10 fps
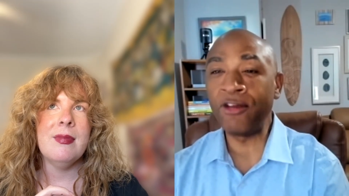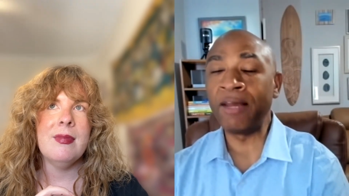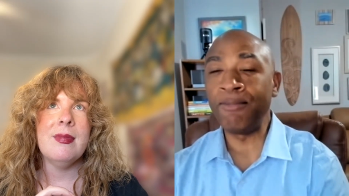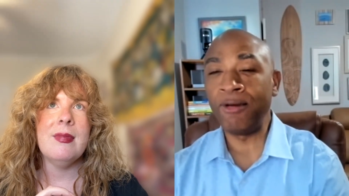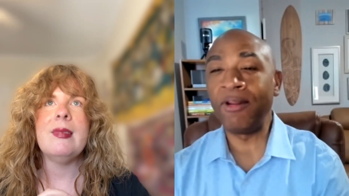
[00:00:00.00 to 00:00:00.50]
Speaker 1: you
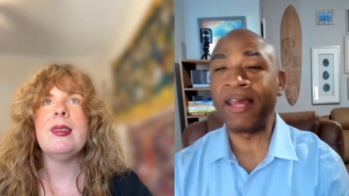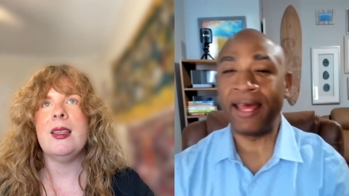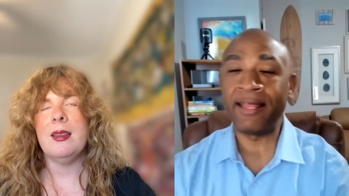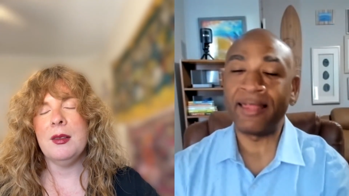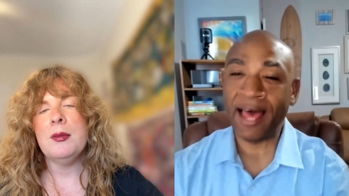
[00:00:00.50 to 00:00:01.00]

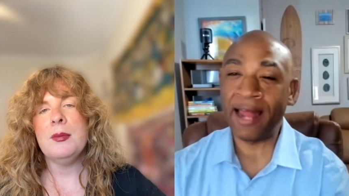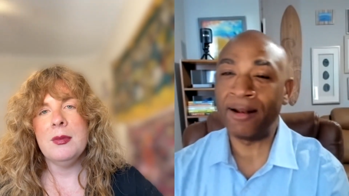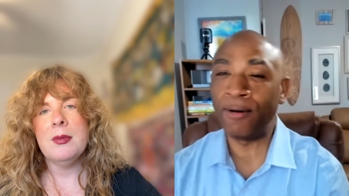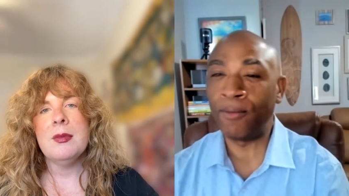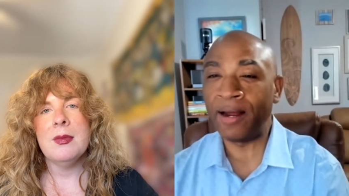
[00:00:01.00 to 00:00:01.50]
communicate that in
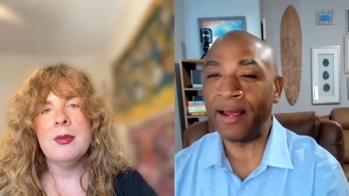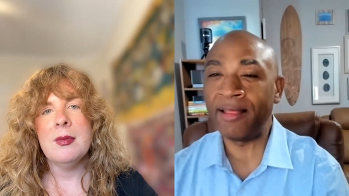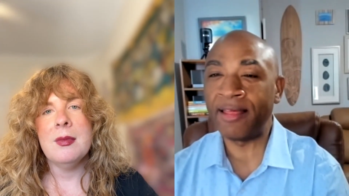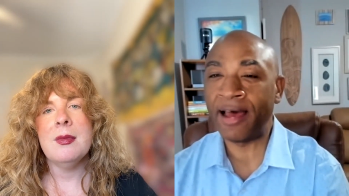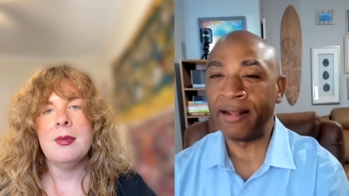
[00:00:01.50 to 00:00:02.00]
a way
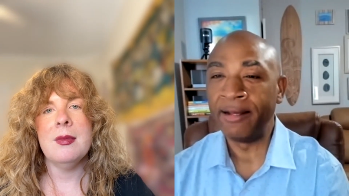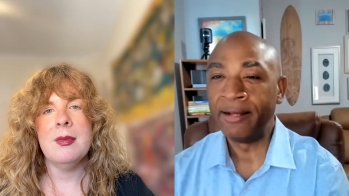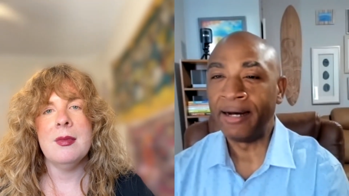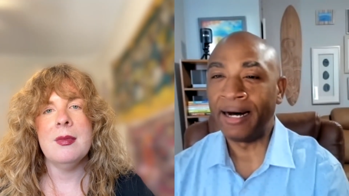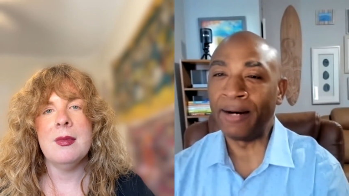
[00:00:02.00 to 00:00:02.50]
that
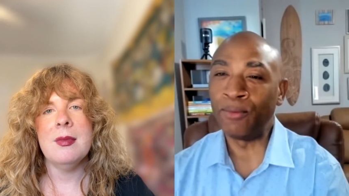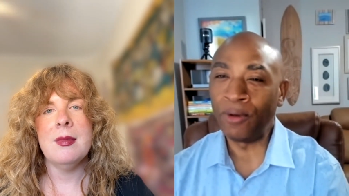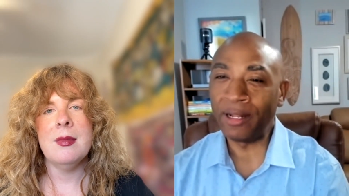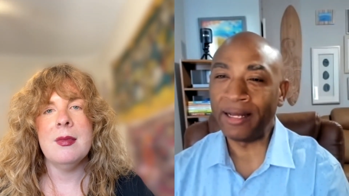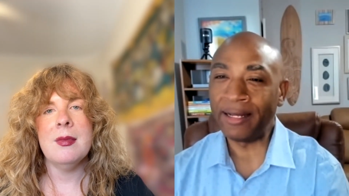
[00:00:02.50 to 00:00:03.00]
uh,
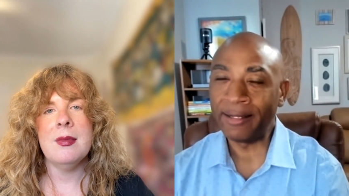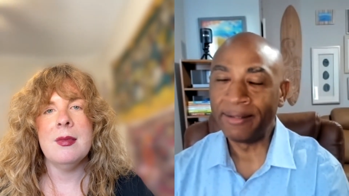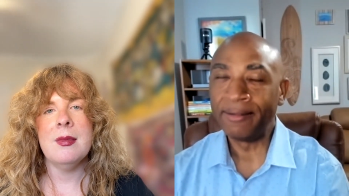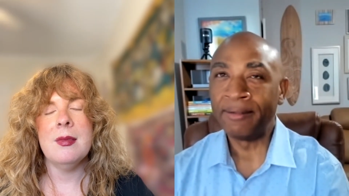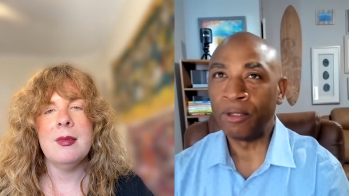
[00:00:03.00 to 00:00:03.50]
really
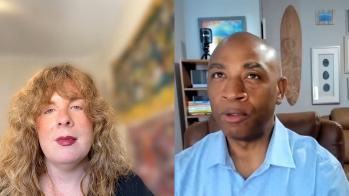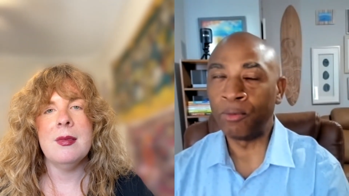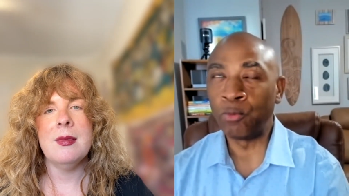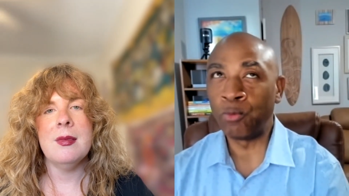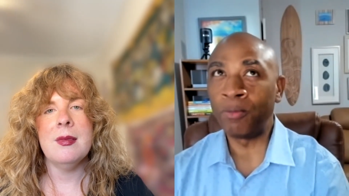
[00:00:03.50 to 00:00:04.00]

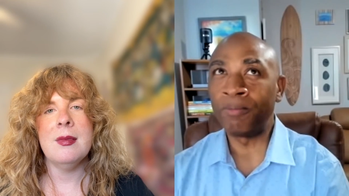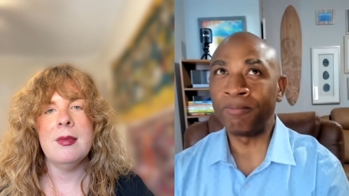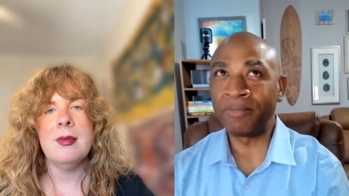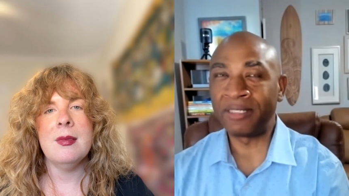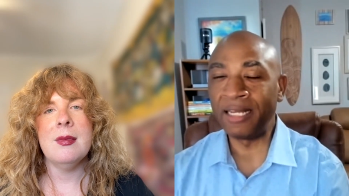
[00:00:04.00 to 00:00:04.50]

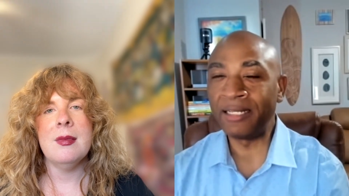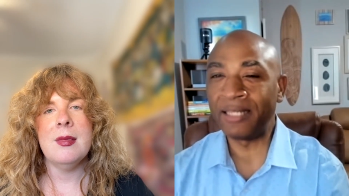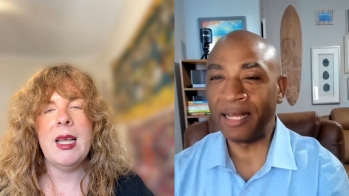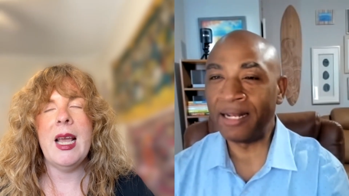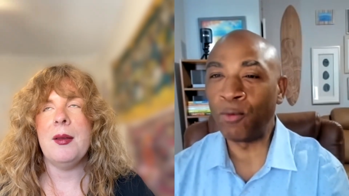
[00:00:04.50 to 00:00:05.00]
sinks
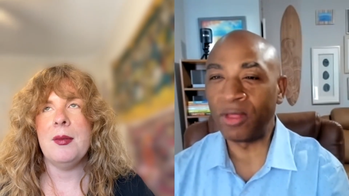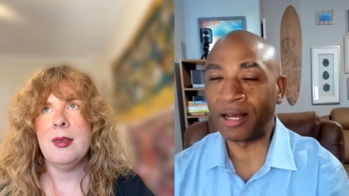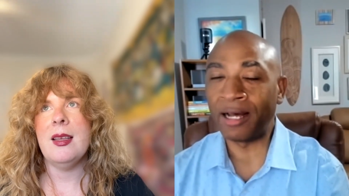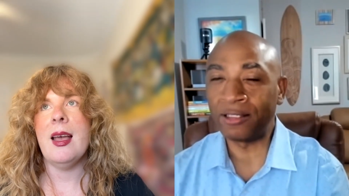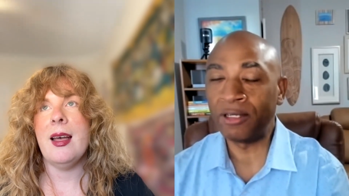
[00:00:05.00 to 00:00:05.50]
in with the
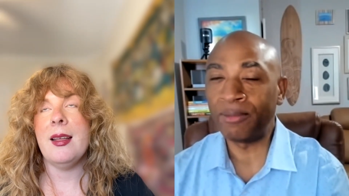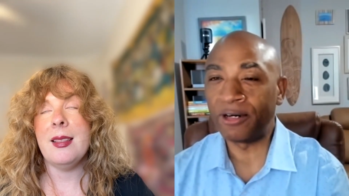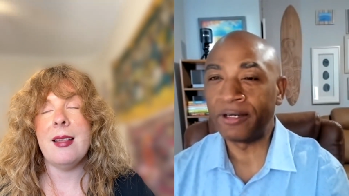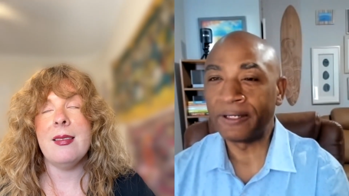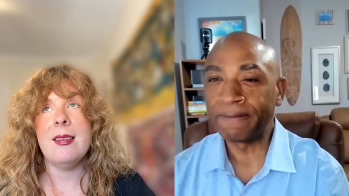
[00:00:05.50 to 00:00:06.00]
customer?
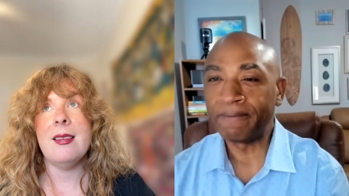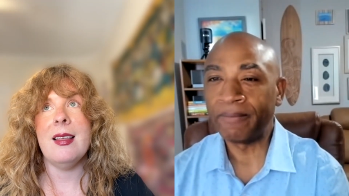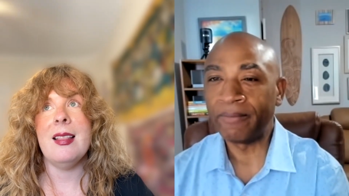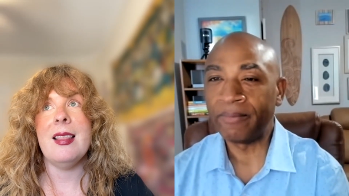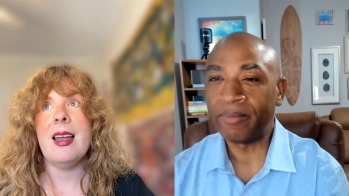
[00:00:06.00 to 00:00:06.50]
Speaker 2: Yeah,
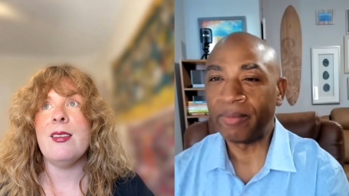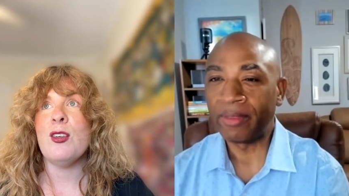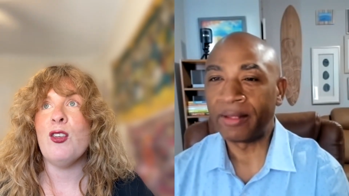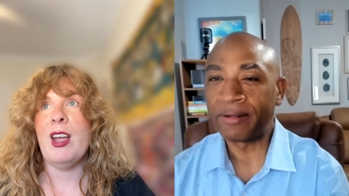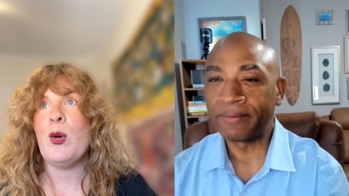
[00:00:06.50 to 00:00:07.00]

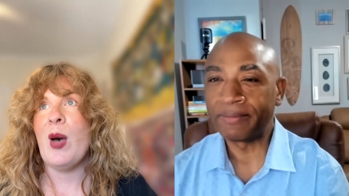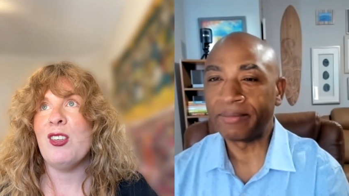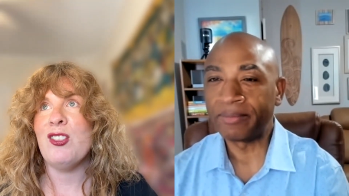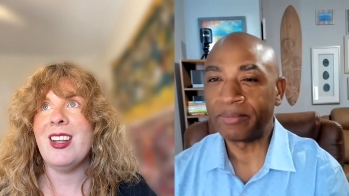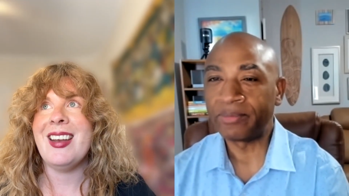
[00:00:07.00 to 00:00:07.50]
yeah,
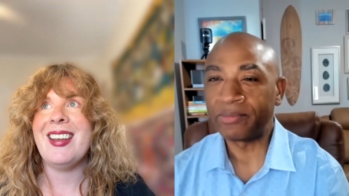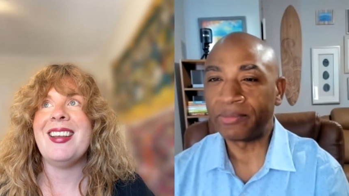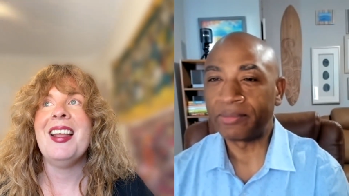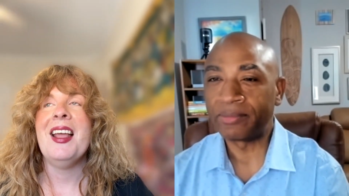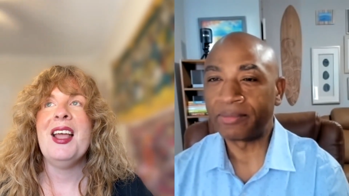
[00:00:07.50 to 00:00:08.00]
that's that
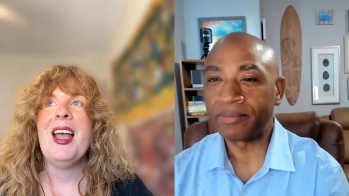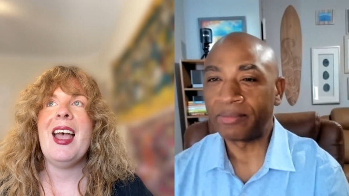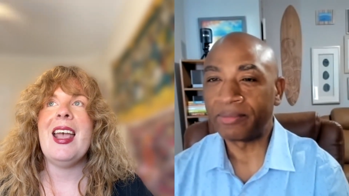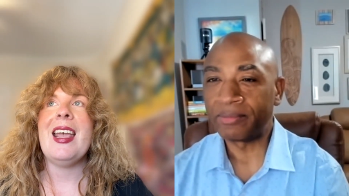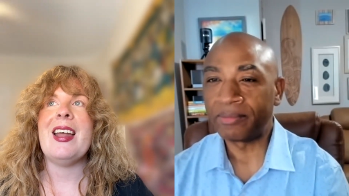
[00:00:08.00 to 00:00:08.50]
is a great
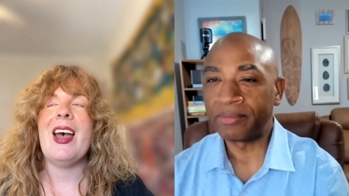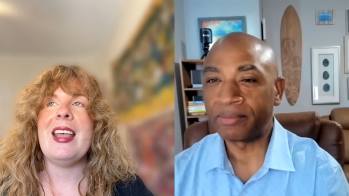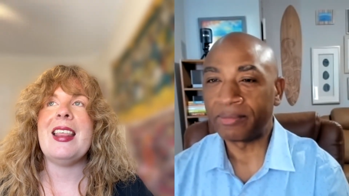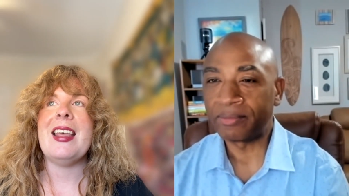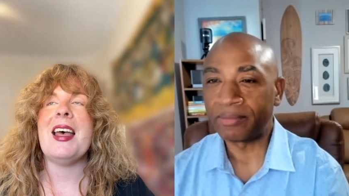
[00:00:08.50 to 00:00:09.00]
question,
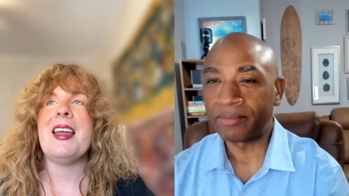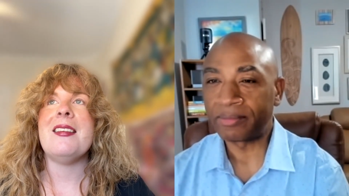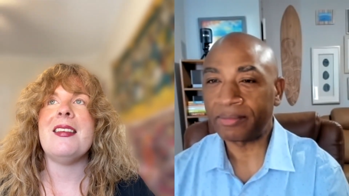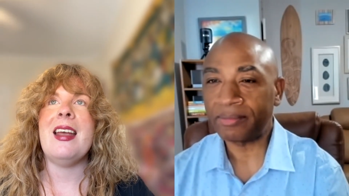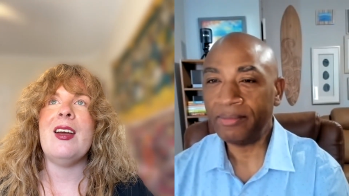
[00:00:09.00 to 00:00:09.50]
and
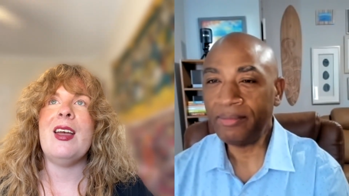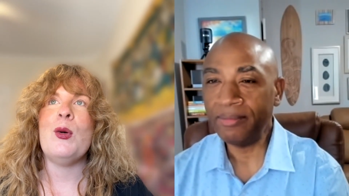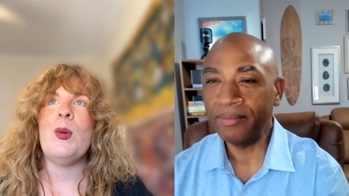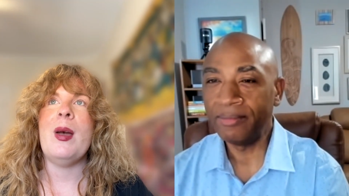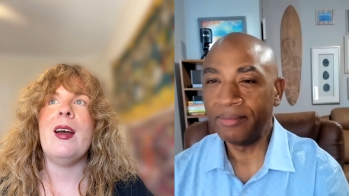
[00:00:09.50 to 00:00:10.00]
you know,
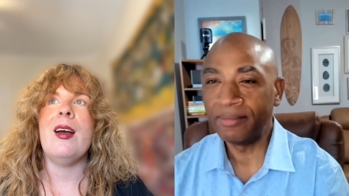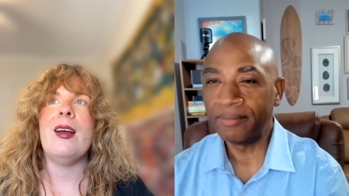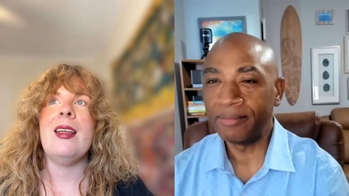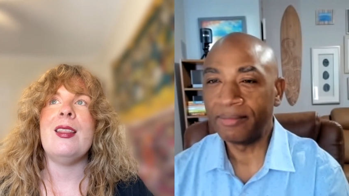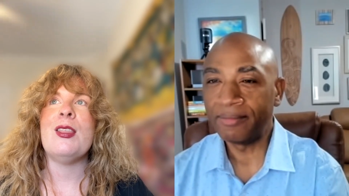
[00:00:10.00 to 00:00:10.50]
I think
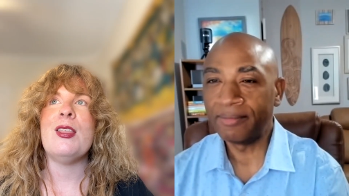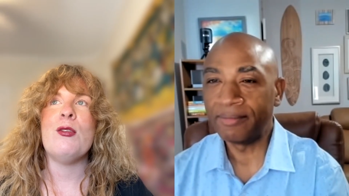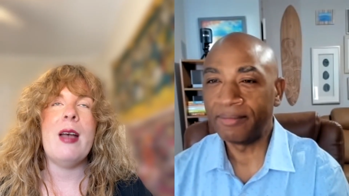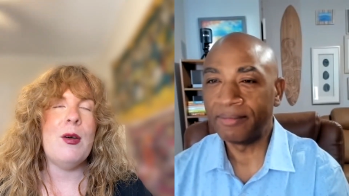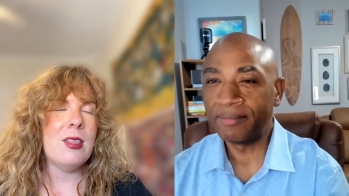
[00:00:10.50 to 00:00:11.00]
that is an
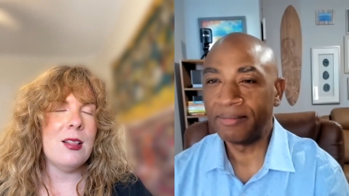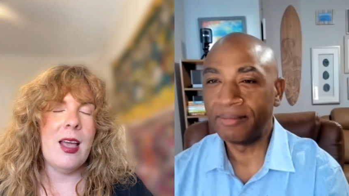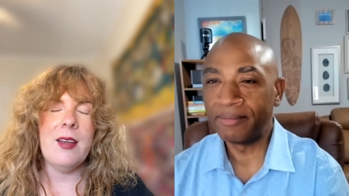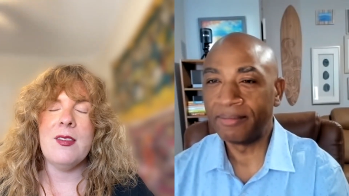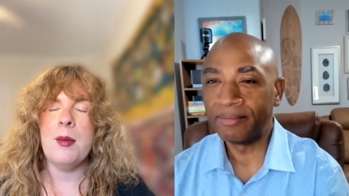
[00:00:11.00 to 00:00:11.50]
area
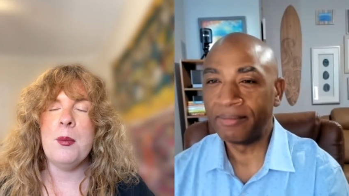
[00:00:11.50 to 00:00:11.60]
where